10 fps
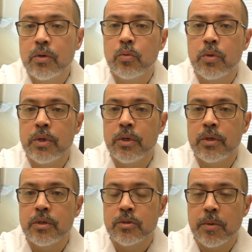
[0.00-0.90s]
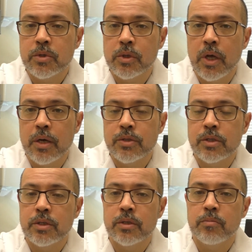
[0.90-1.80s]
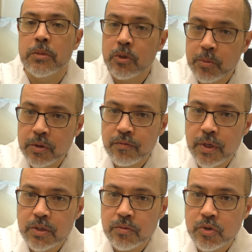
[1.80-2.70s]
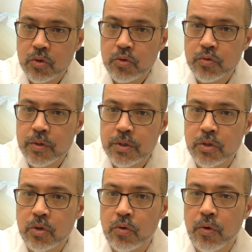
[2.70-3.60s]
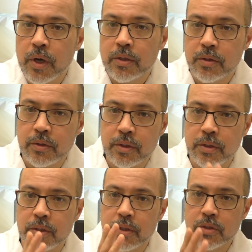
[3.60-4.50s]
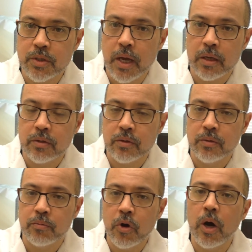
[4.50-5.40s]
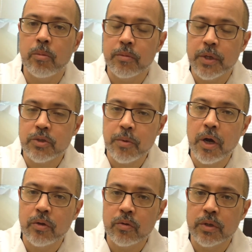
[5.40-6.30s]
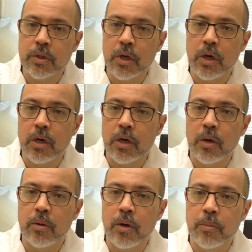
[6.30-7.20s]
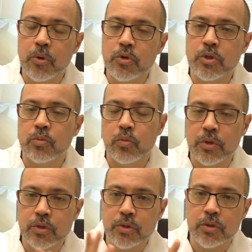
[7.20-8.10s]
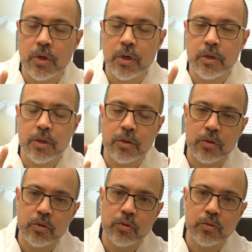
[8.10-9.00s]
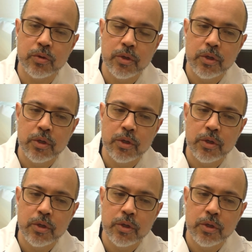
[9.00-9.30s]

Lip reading: We specialize in minimally invasive surgery to correct the exact problem that's bothering a person, which can include,